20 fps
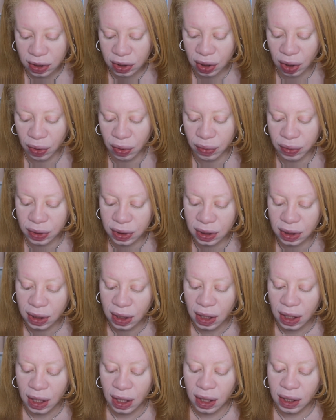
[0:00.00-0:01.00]
tones,
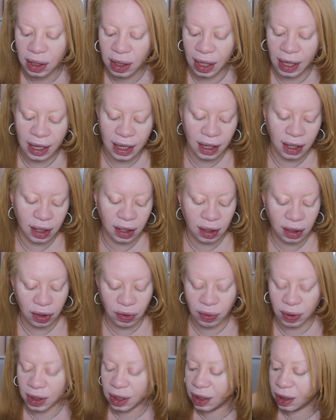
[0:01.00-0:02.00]
and
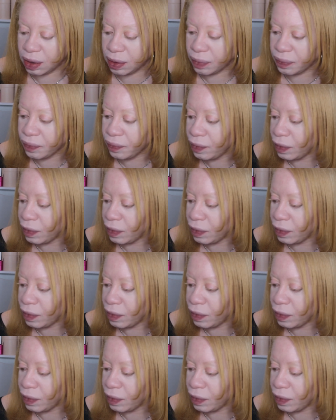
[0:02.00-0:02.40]
you can